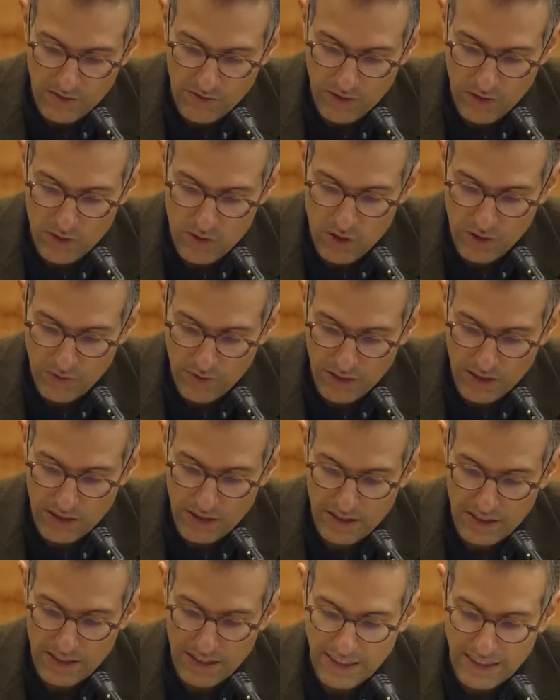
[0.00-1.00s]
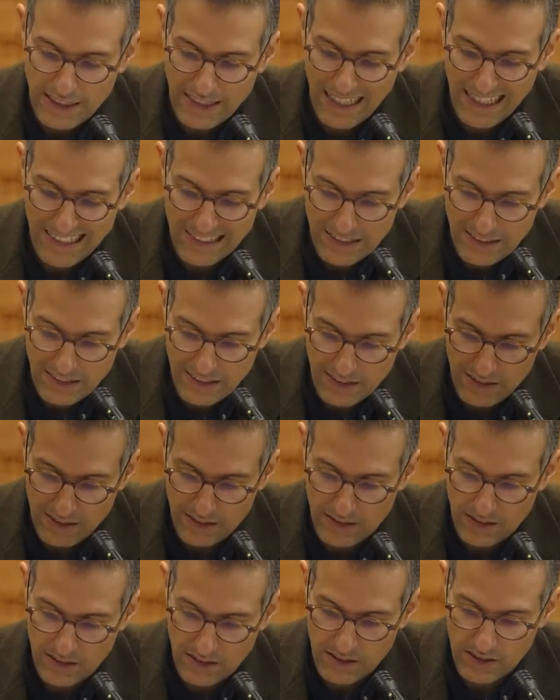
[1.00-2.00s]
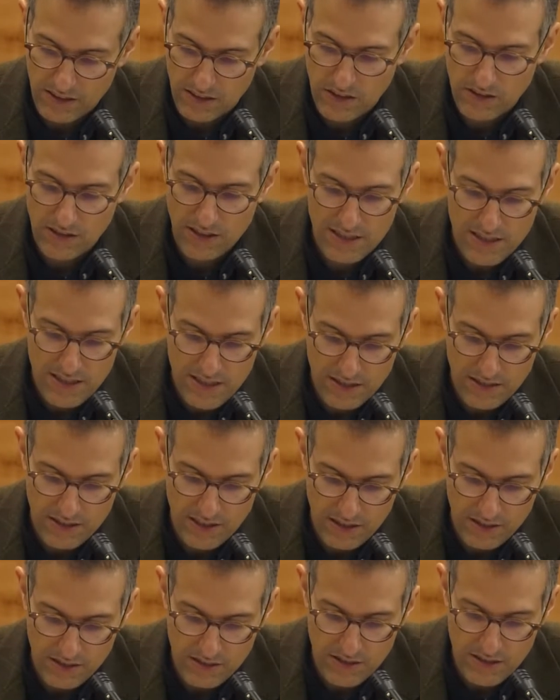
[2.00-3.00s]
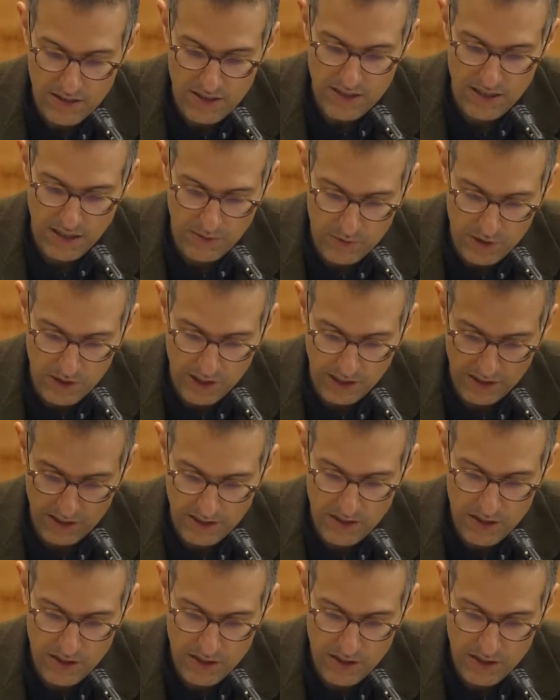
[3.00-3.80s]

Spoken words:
philosophical Kantian transcendental subject,